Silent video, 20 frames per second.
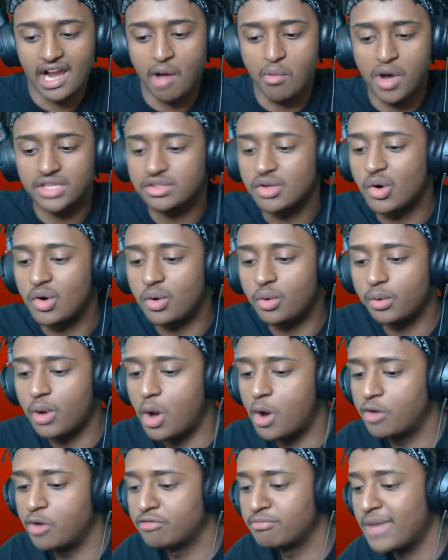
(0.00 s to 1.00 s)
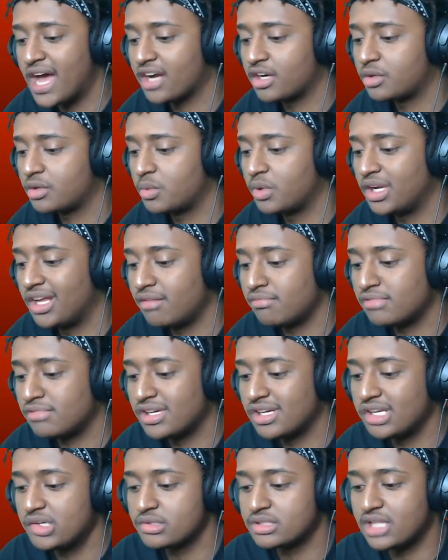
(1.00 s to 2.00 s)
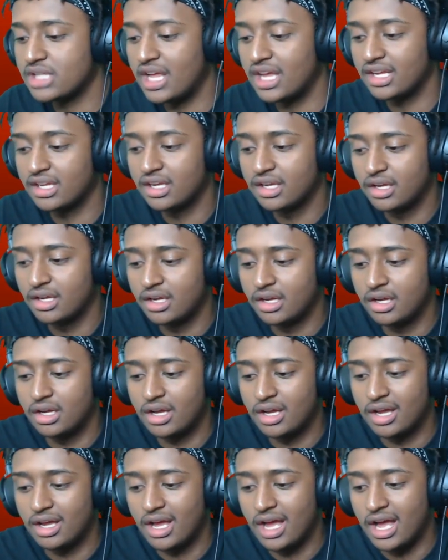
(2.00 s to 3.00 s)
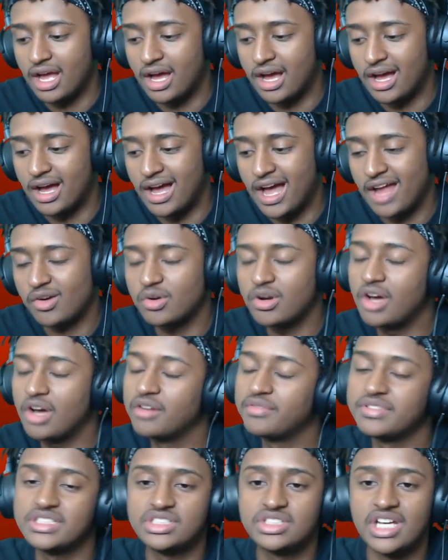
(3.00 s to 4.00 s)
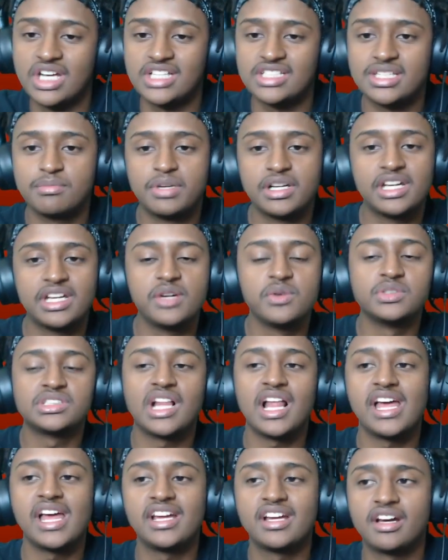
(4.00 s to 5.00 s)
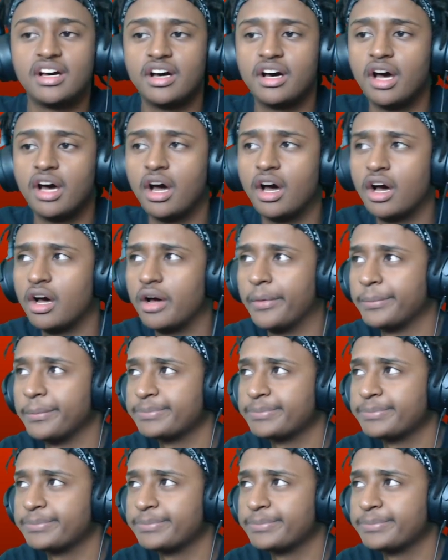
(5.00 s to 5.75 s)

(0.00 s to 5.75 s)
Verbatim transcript: want the old Hove back or whatever. And he was like, I don't know if it's Jay Z, but he was like, uh,